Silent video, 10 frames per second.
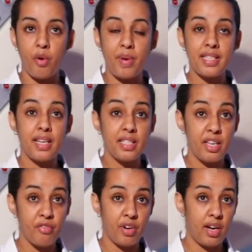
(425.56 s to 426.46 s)

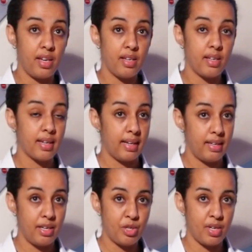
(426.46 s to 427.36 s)
certified
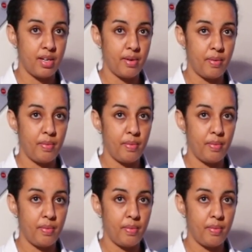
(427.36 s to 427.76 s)
clinician.